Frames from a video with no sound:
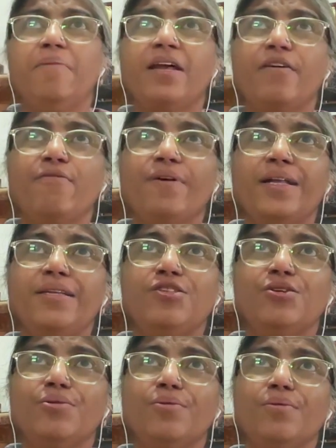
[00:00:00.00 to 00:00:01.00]
But I
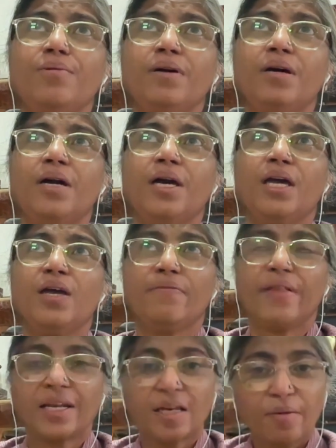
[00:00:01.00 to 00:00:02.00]
felt,
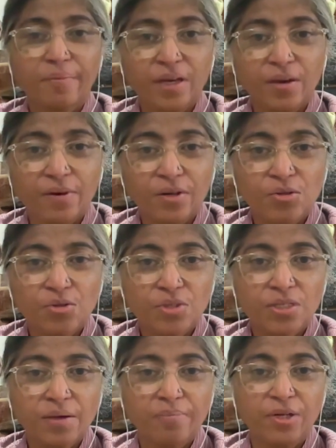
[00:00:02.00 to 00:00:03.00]
if that can be given to
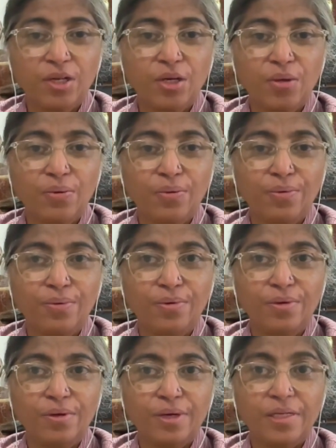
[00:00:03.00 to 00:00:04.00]
somebody who
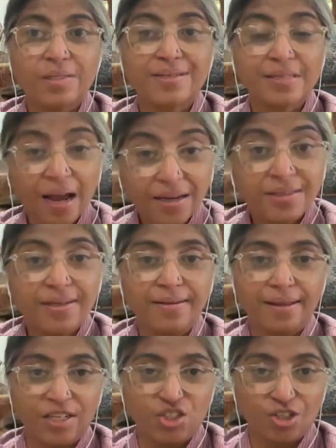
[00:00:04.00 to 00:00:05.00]
is
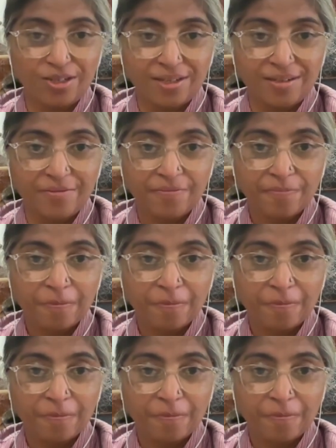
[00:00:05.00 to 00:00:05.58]
starting their journey,